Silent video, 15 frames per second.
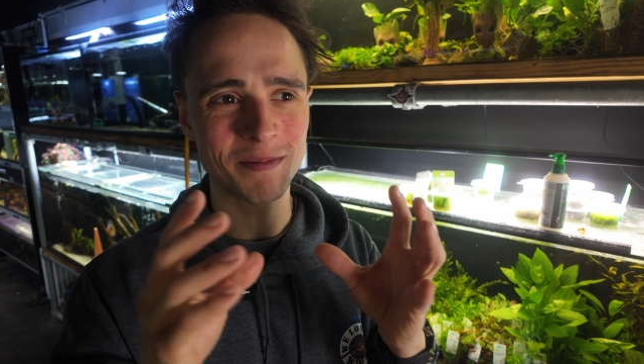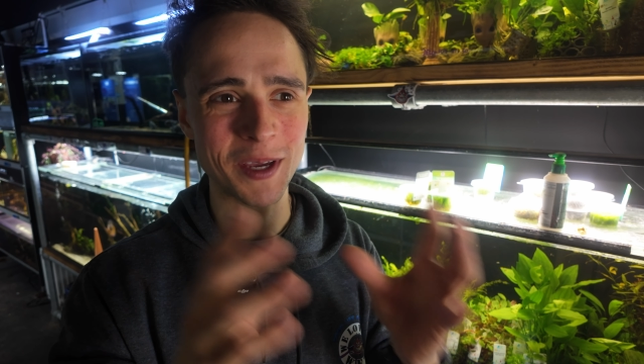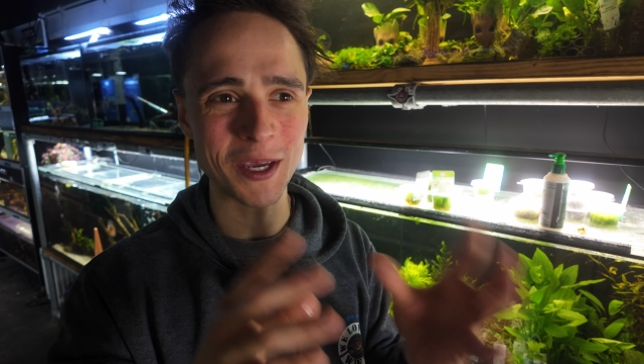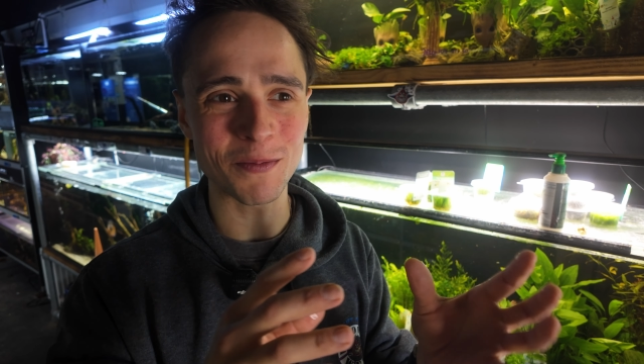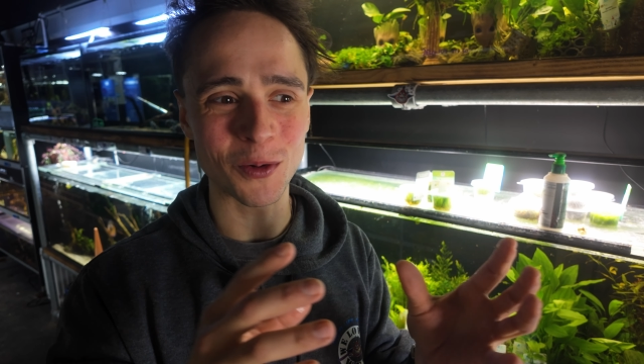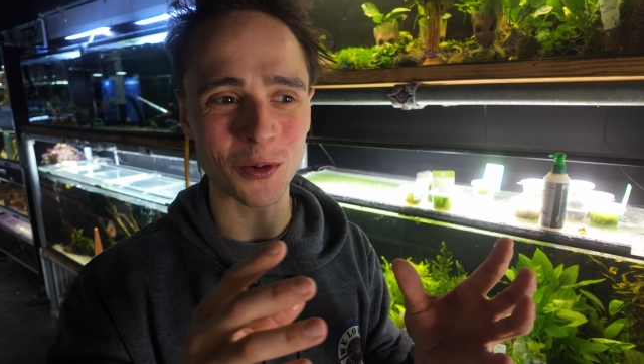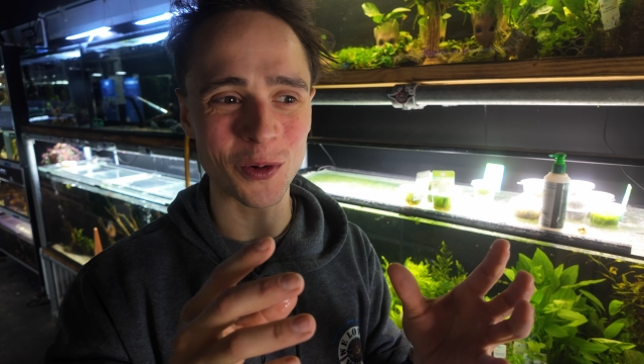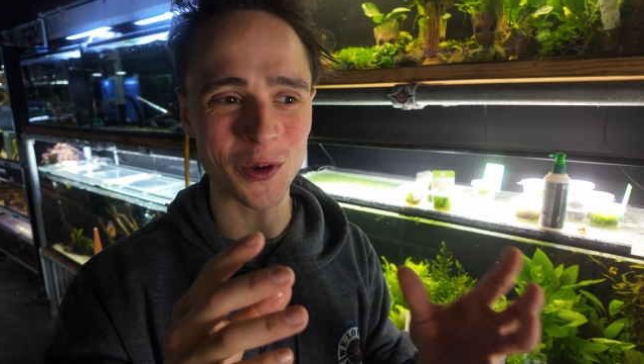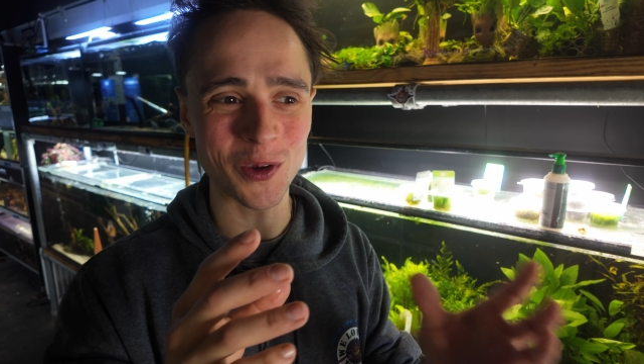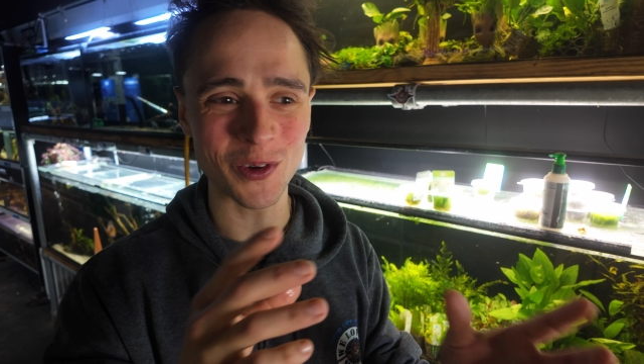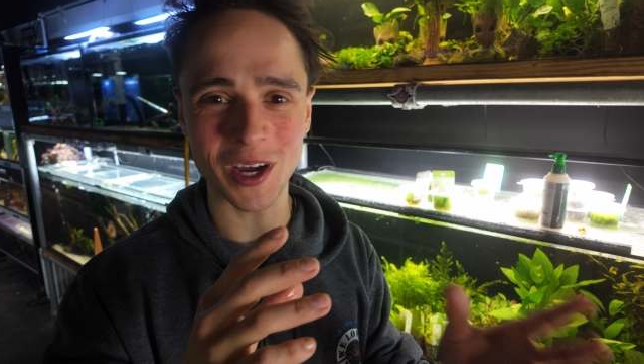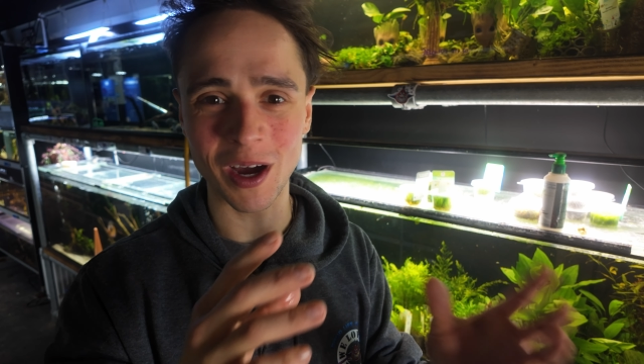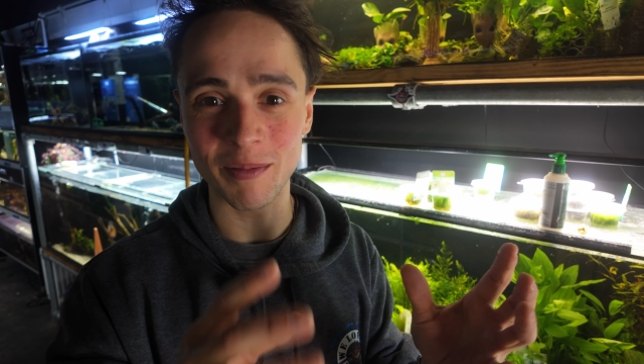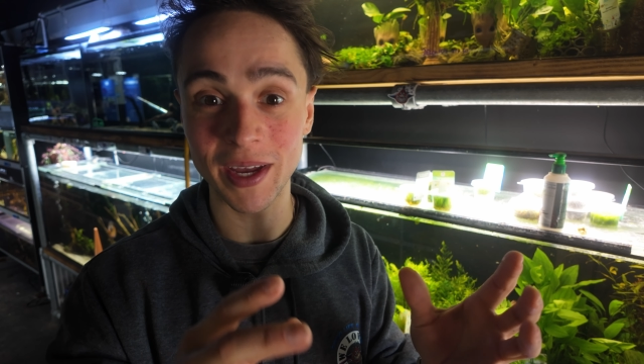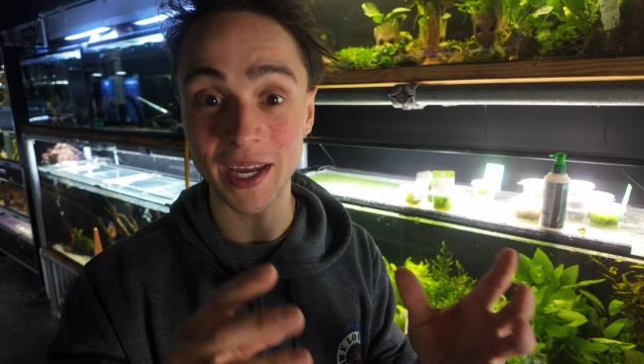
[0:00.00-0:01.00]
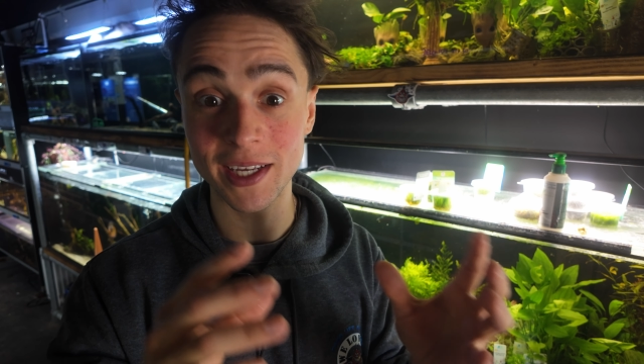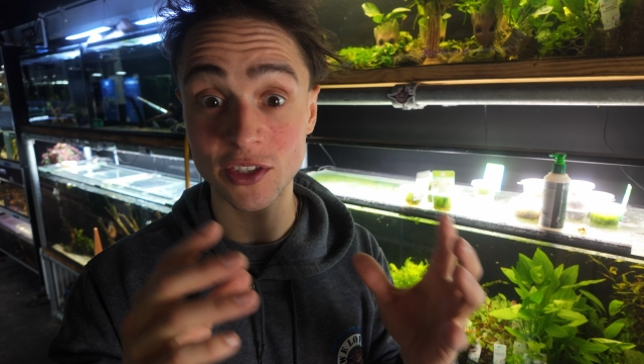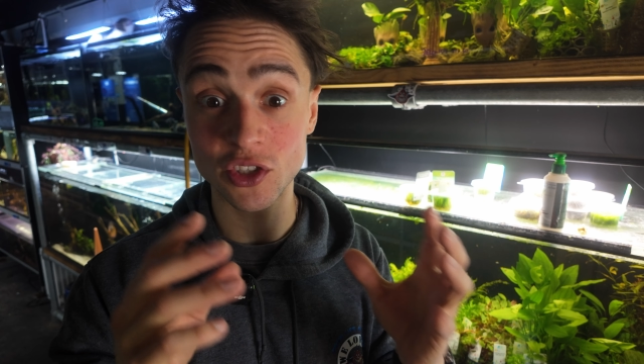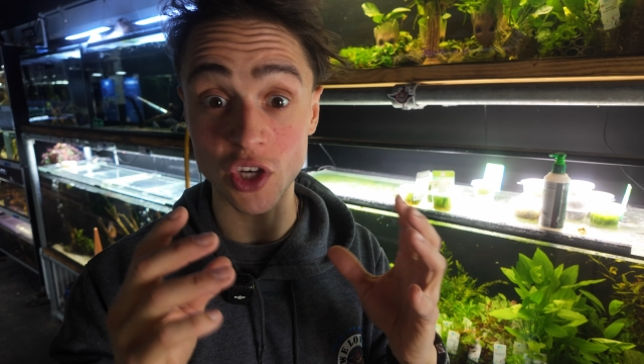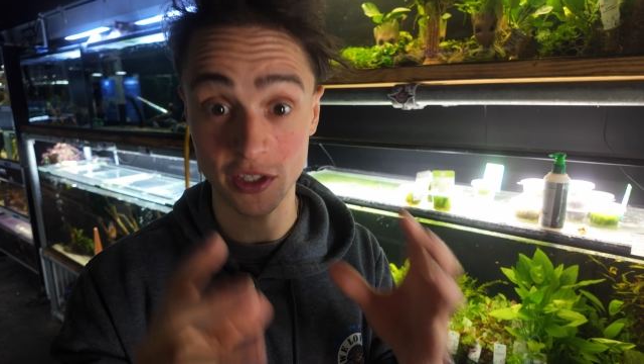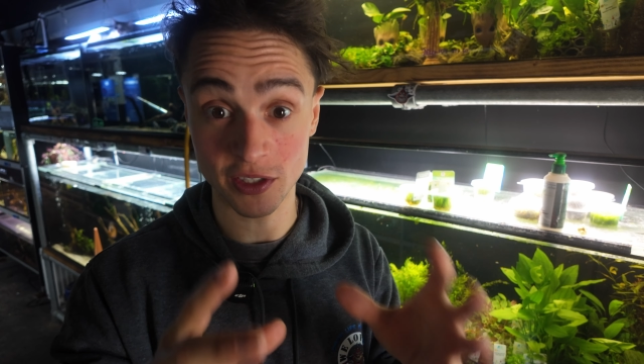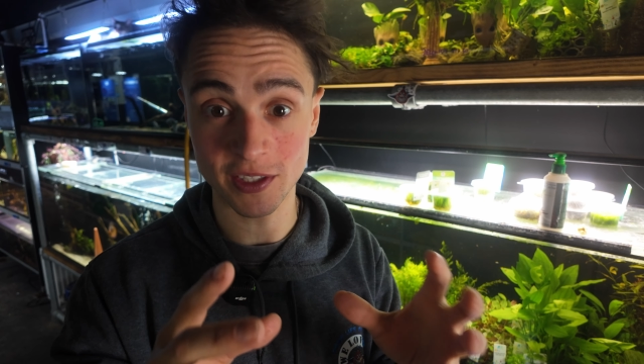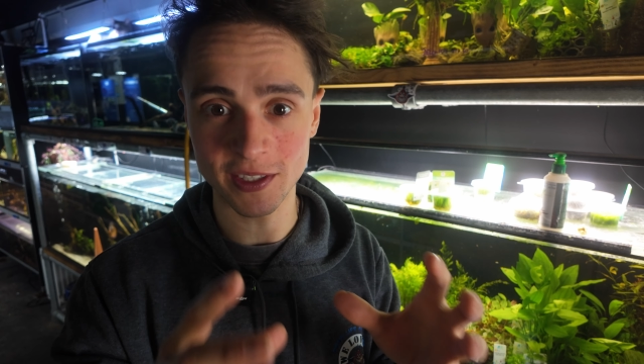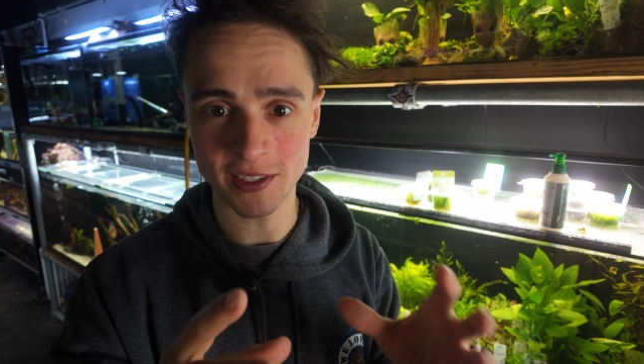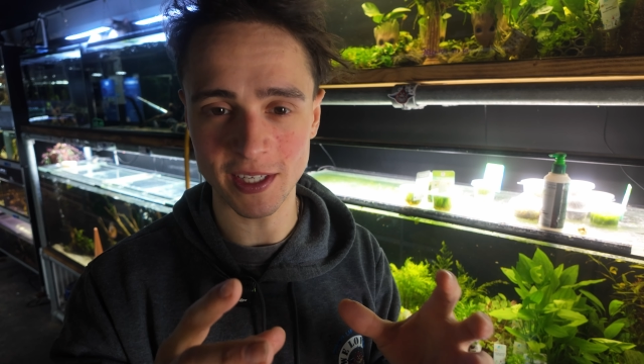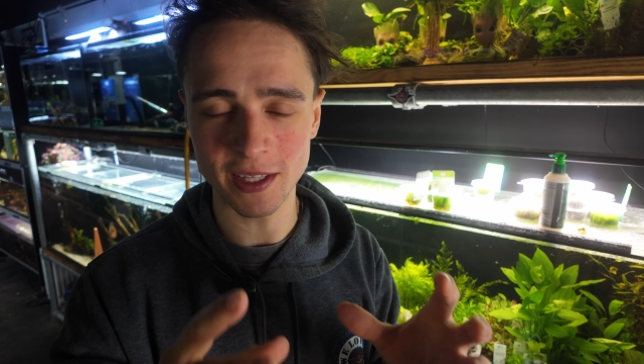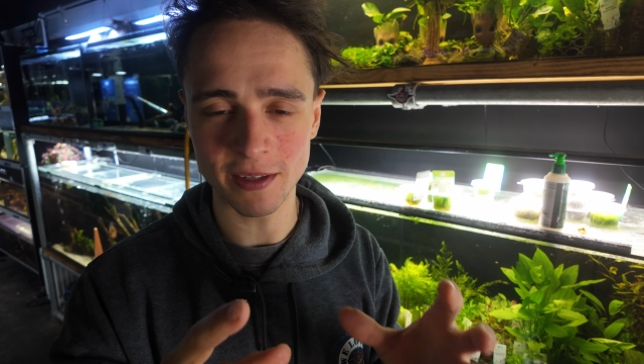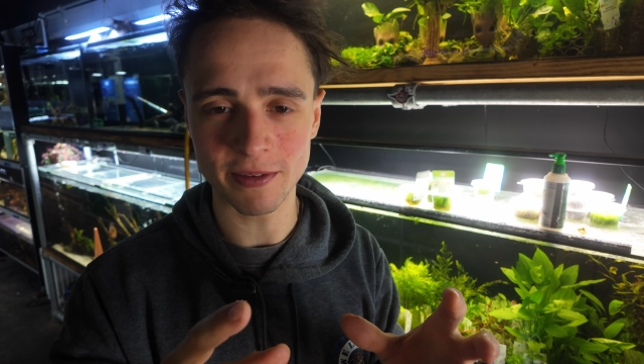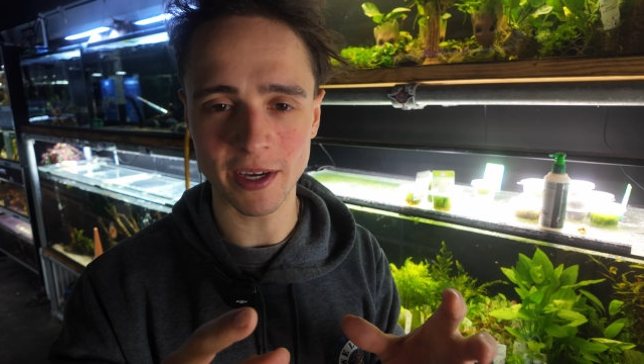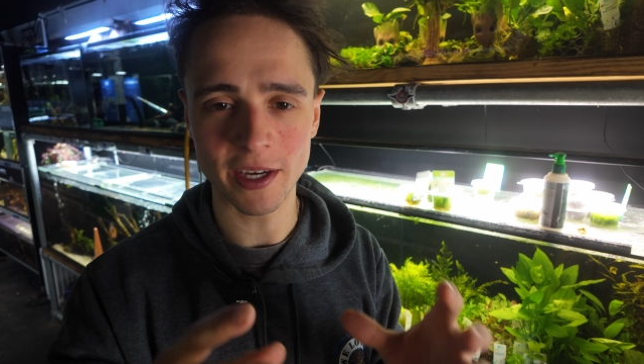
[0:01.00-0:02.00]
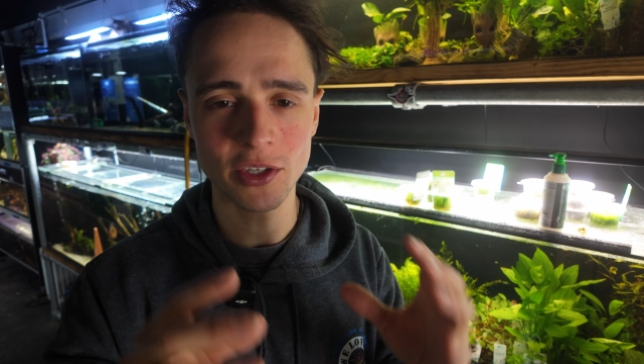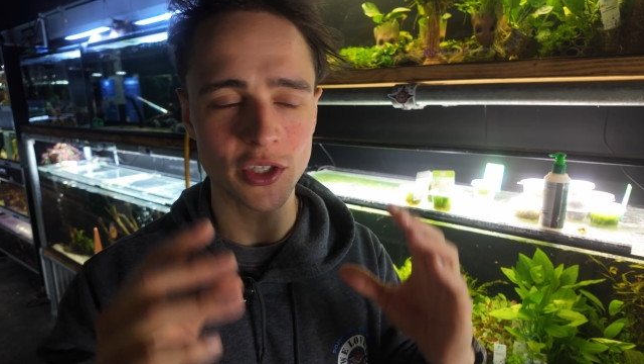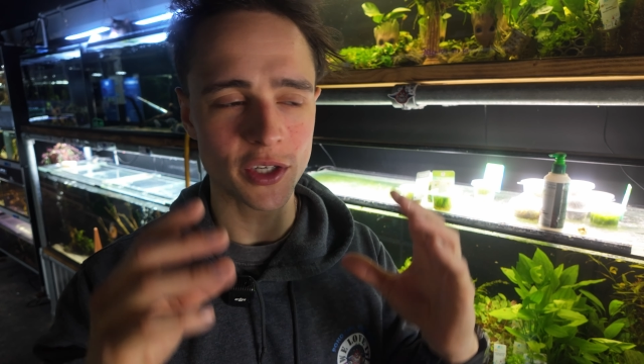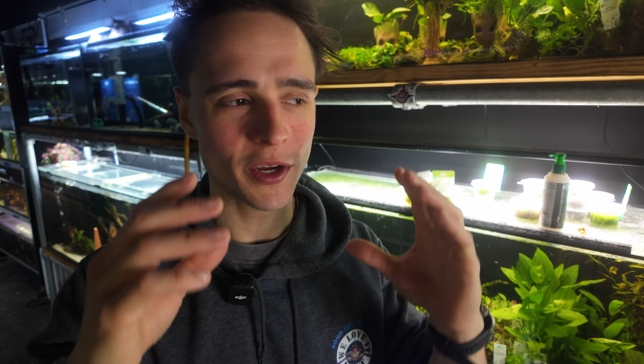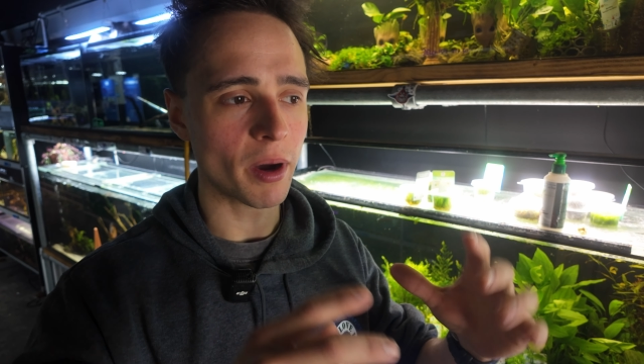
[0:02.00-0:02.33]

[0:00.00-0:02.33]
people who come here just to see the fish.